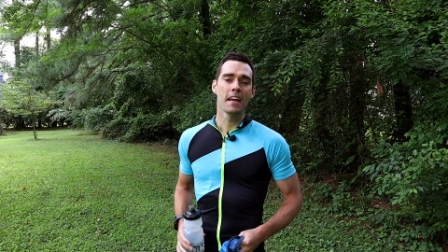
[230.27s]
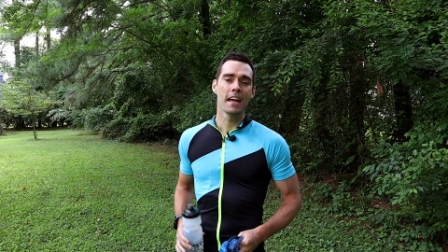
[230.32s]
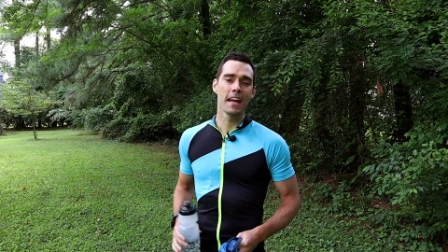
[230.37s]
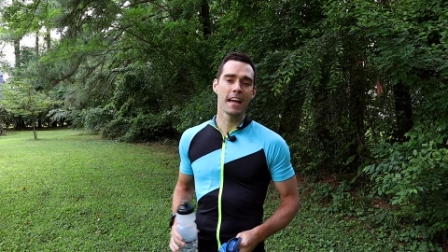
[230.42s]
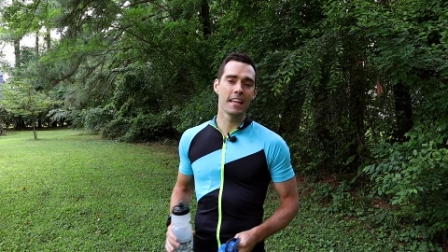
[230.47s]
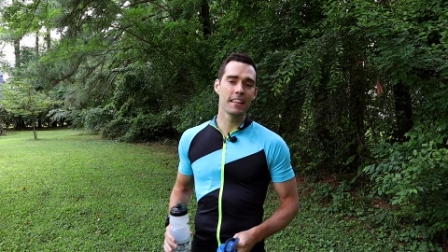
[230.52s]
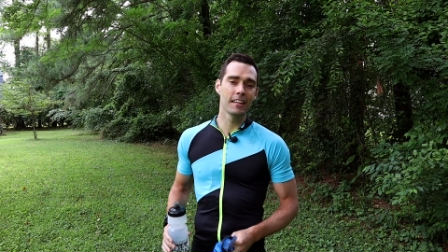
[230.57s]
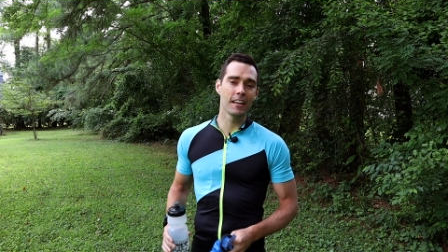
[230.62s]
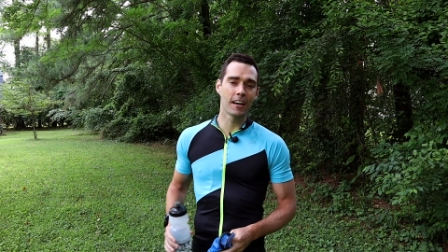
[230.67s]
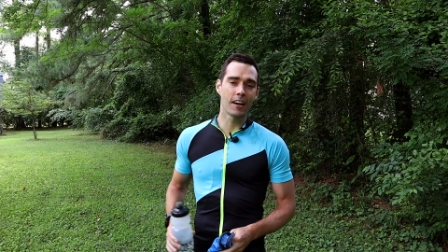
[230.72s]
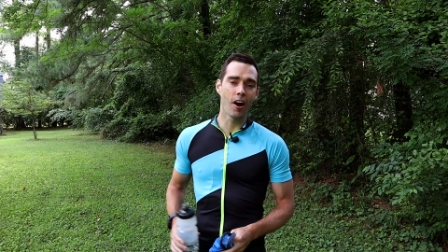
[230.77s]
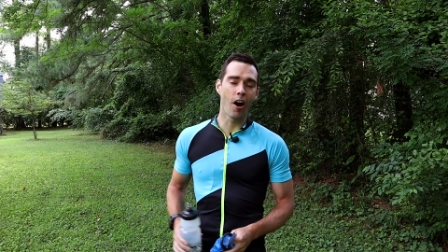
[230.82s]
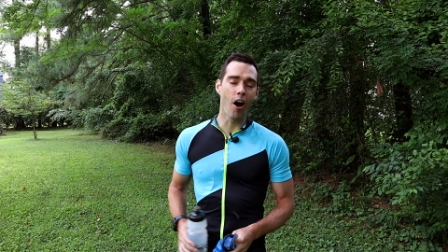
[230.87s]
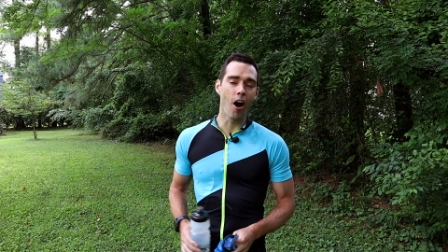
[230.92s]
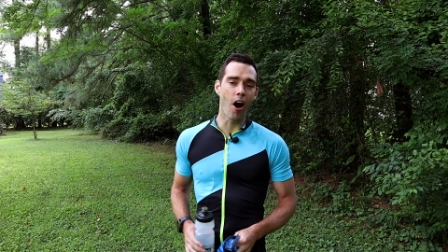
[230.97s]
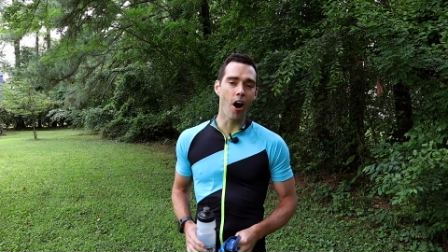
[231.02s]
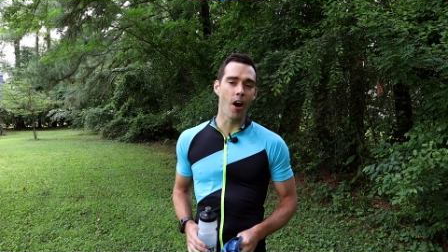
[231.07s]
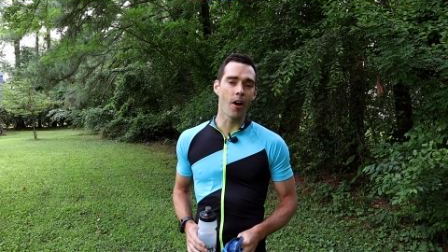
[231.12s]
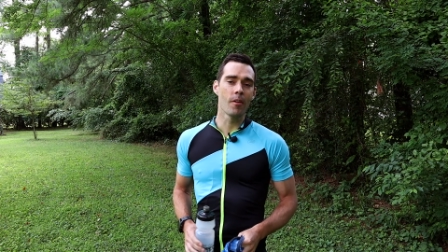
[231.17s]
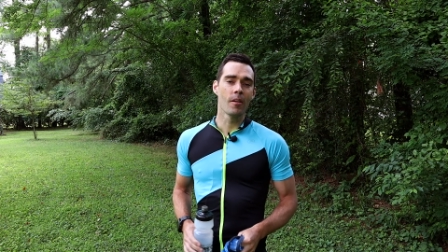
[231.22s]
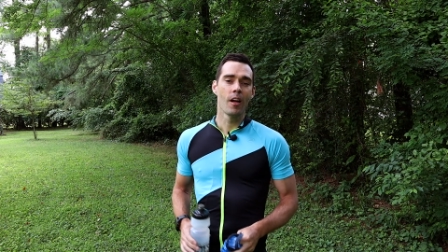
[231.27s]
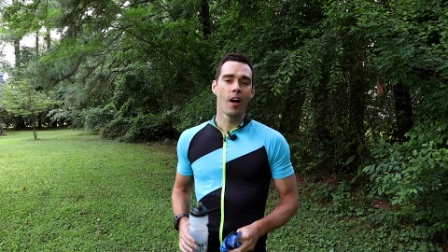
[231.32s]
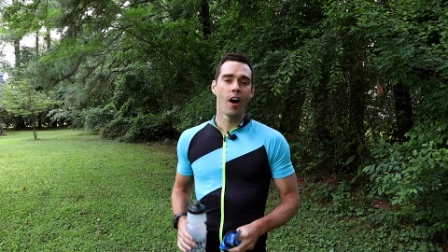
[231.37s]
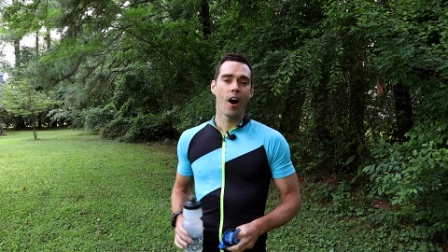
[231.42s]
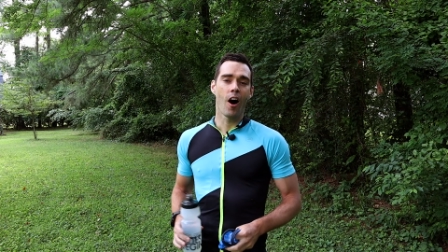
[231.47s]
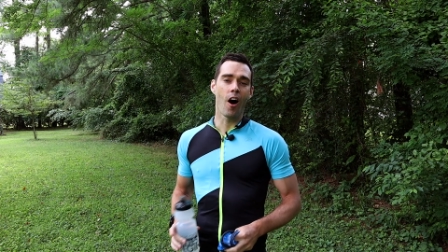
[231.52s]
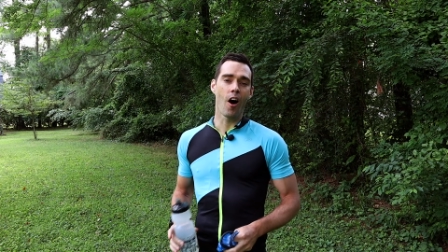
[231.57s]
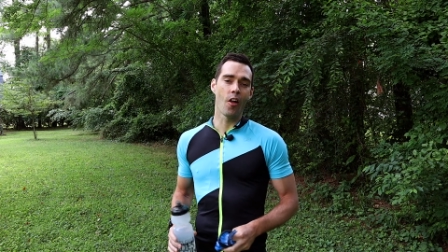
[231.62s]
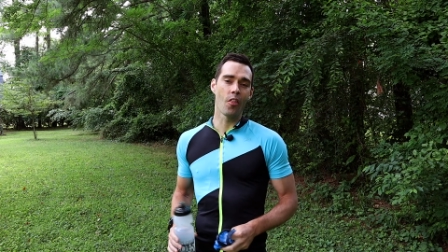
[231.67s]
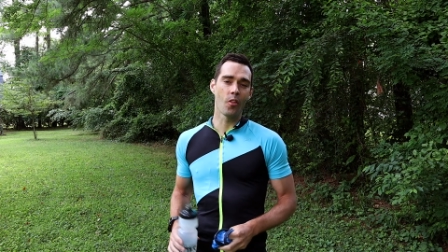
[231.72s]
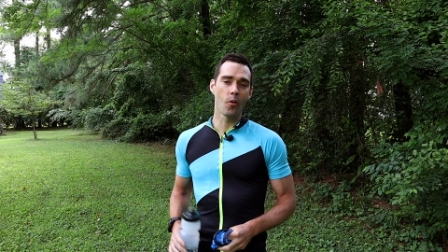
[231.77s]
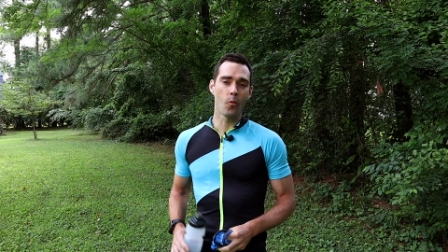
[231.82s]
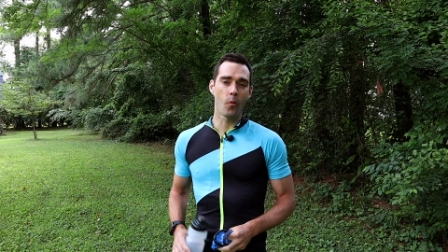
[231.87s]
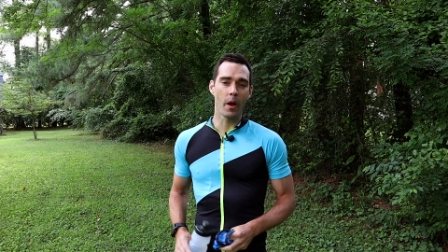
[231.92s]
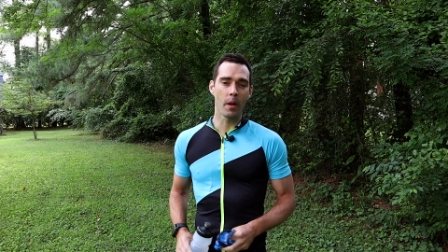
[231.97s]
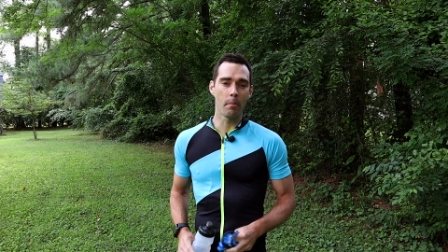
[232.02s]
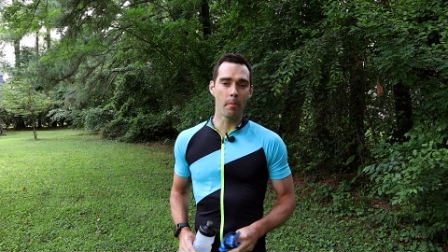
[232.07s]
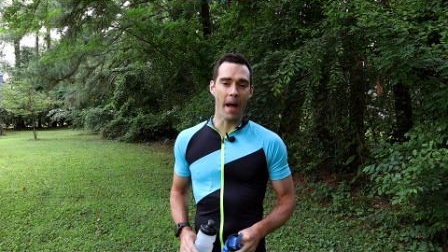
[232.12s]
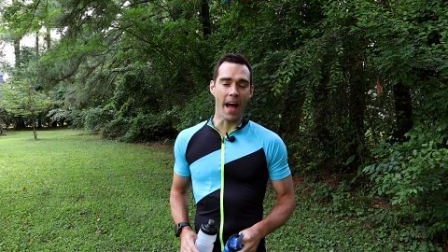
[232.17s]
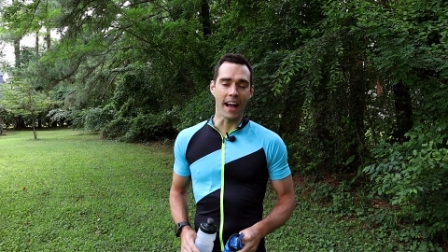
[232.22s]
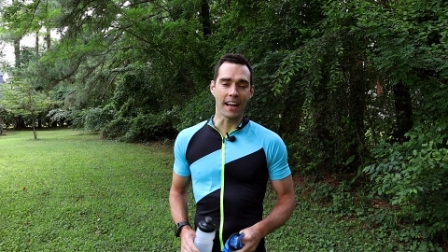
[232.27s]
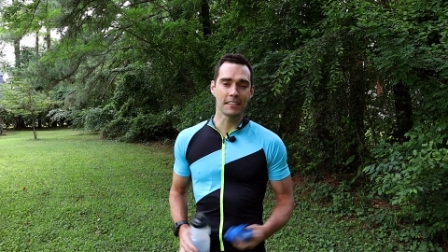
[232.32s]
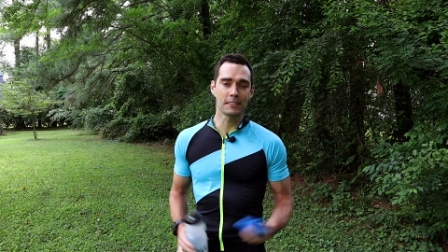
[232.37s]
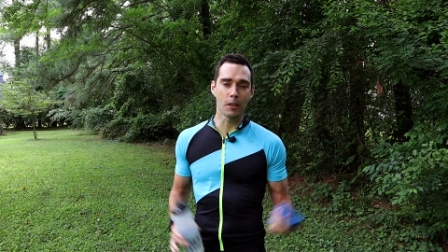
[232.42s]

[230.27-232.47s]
in the car on the way back.